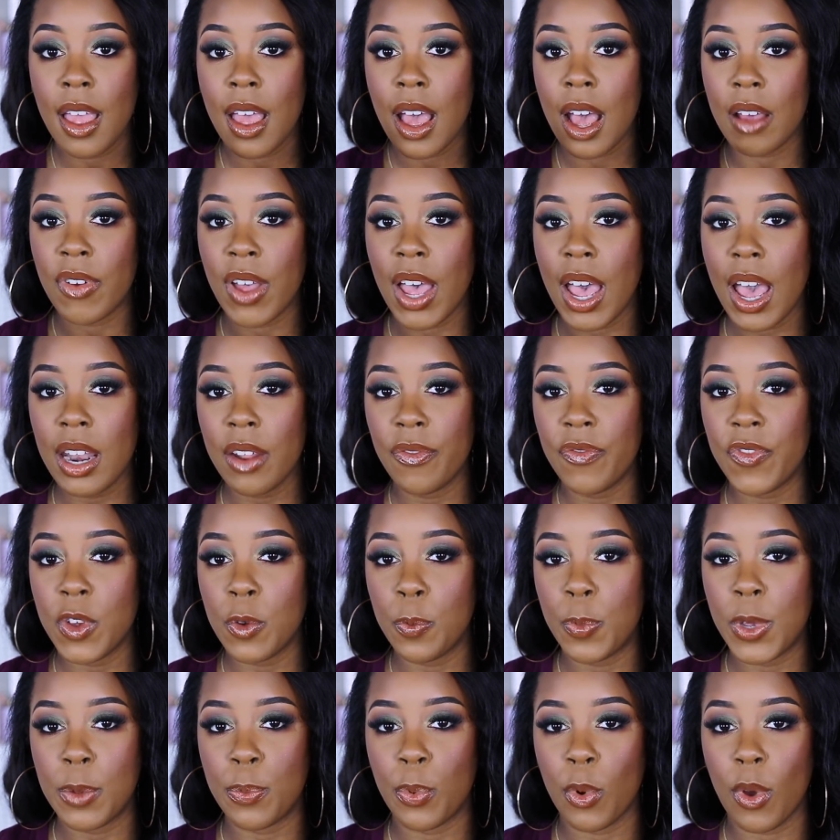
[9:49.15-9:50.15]
I've had a
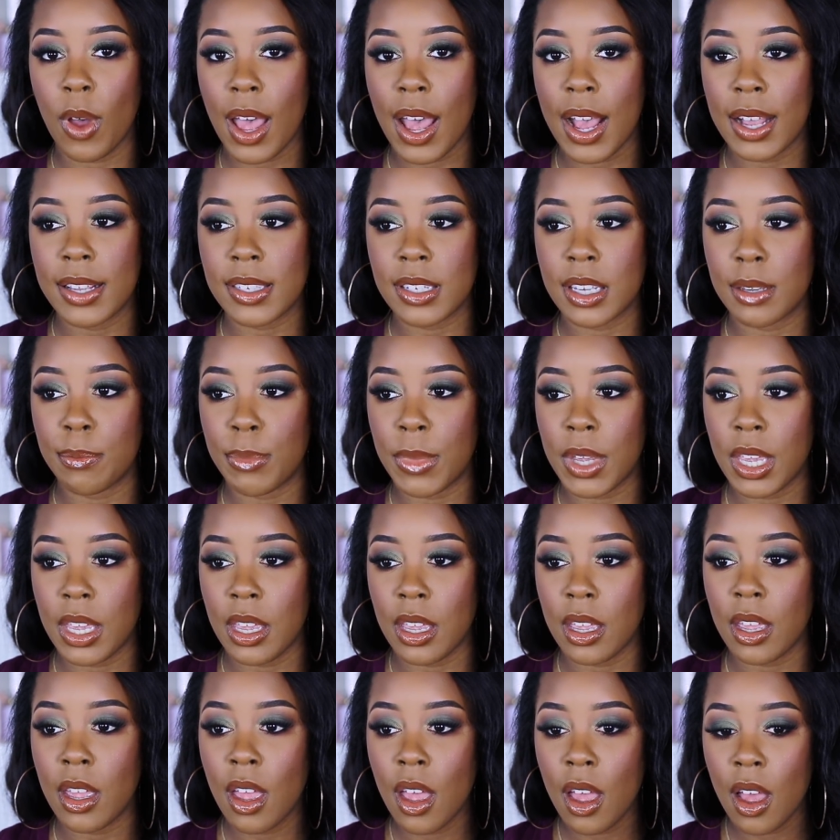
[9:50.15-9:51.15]
few people asking
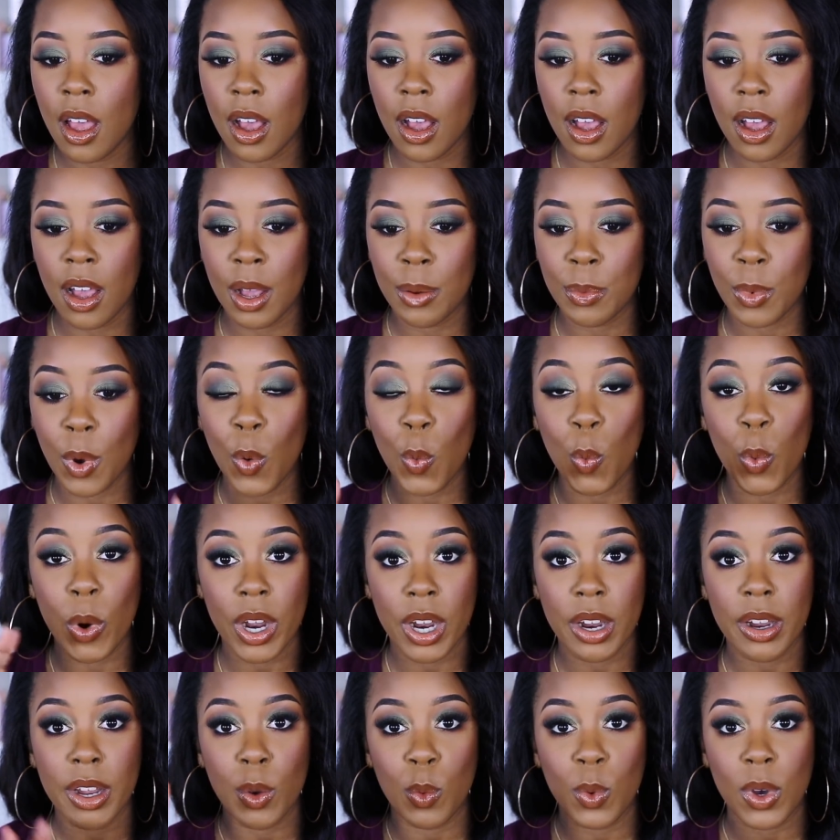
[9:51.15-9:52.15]
me um,
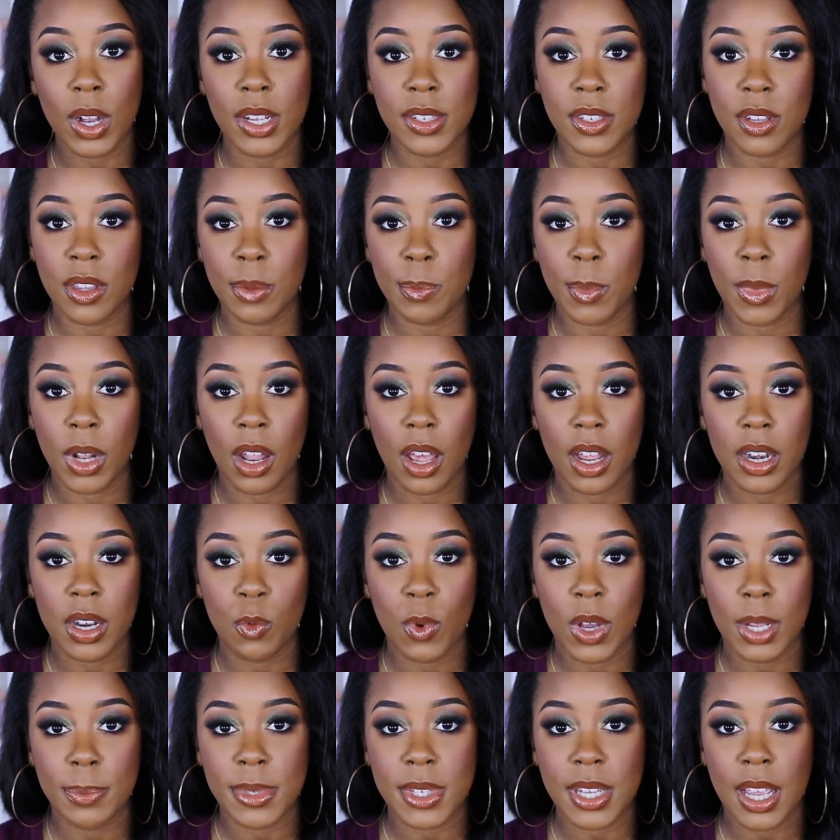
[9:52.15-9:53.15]
where it was on the Milani
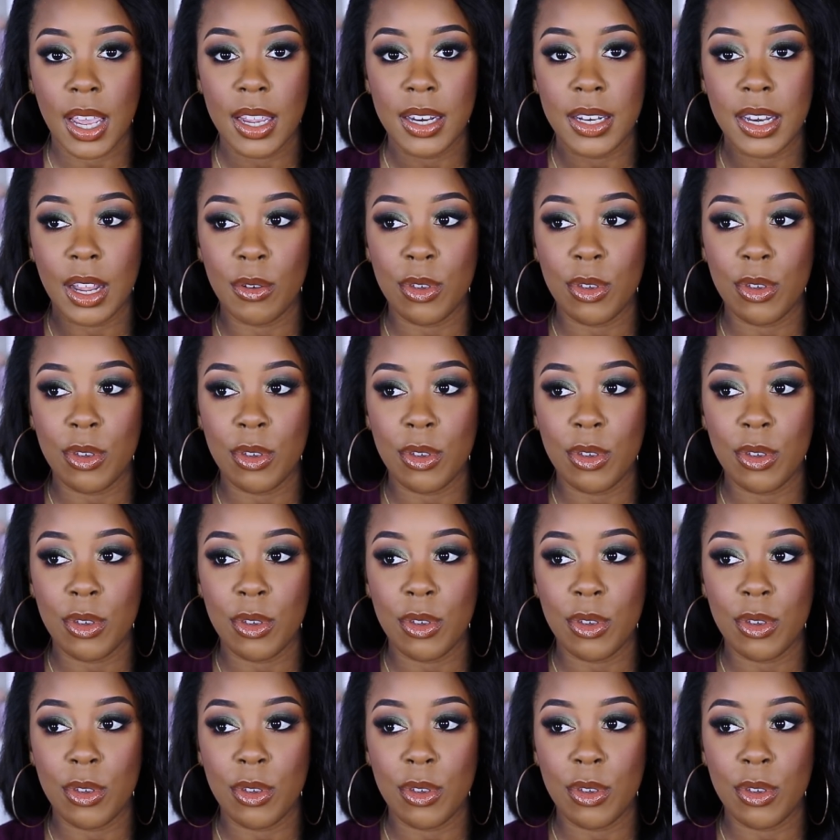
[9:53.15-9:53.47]
website.